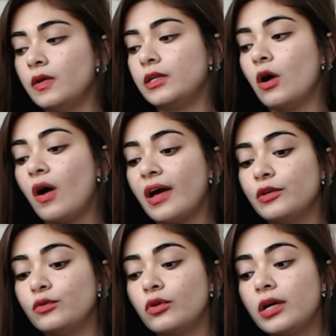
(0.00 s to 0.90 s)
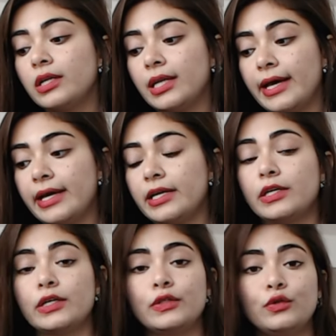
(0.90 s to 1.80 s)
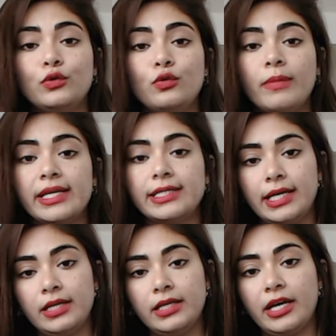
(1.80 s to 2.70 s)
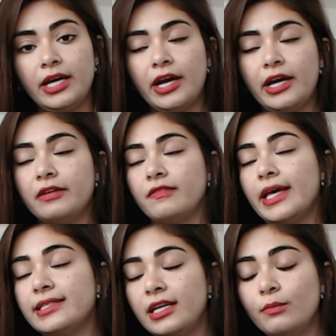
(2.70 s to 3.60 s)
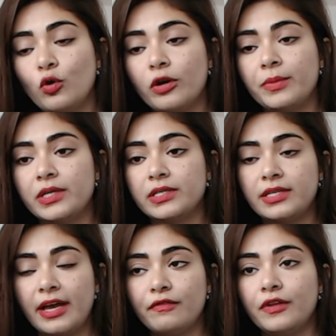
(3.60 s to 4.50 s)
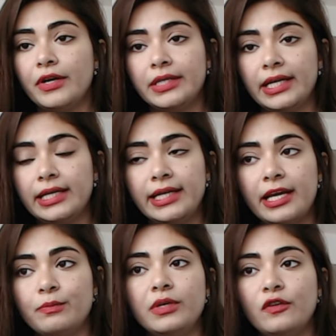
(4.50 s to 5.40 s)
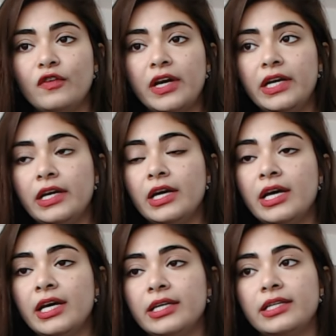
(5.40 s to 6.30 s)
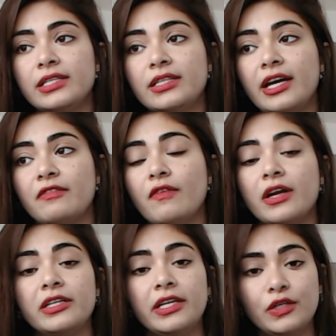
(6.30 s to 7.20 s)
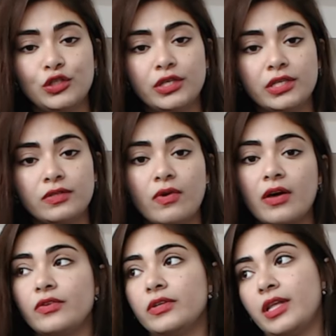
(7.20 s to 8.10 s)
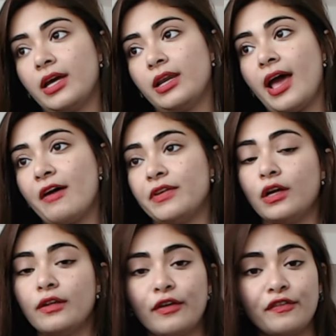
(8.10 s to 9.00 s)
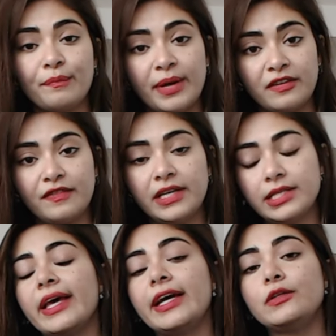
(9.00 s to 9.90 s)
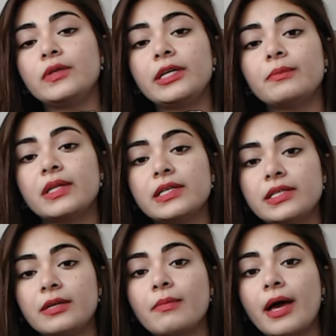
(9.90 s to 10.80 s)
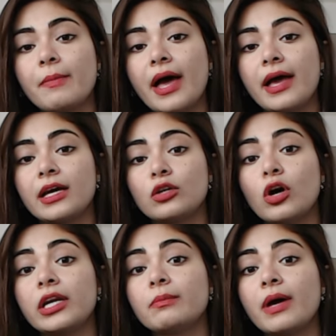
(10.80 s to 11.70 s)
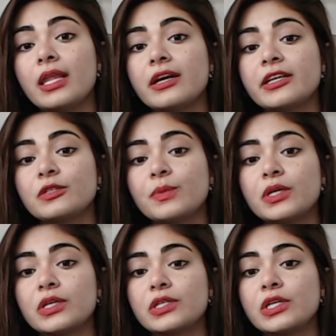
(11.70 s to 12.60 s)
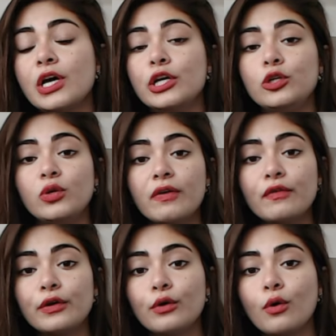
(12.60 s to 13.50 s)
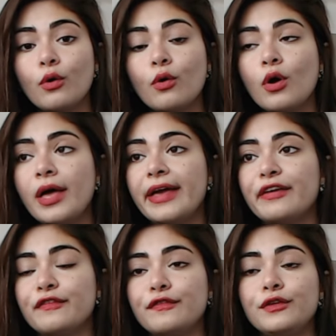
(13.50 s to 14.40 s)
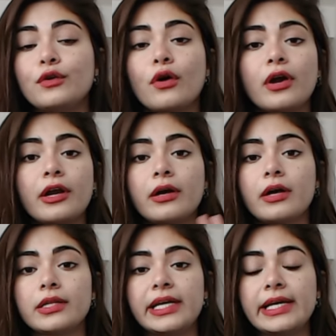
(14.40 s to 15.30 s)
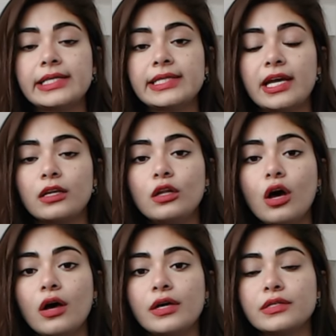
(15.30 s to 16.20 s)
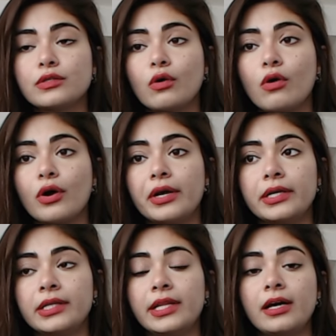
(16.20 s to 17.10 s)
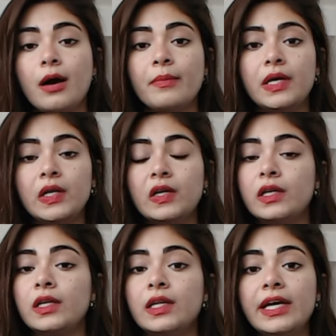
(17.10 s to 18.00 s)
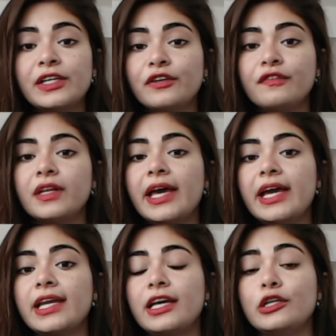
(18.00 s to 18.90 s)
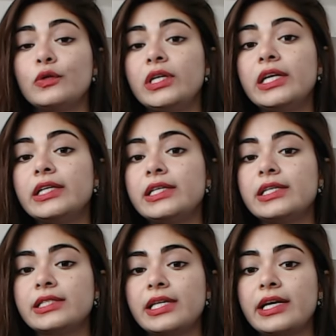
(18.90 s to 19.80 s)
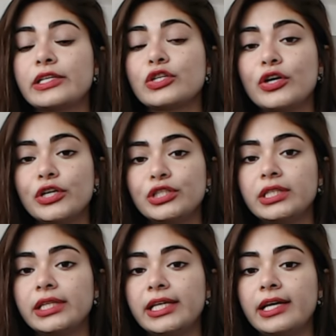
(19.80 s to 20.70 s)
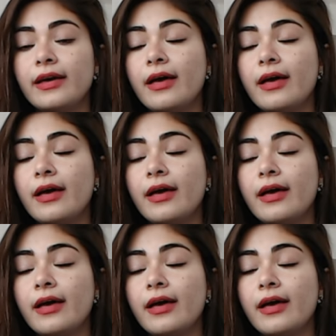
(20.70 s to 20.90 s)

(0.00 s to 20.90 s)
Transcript: Now, I do not like to do my skincare in flights anymore because I've learned that it can be very disadvantageous rather than having a lot of benefits. I like to keep this in my bag and not in my luggage because you never know if your things get lost or they come in a later flight and you need these things urgently.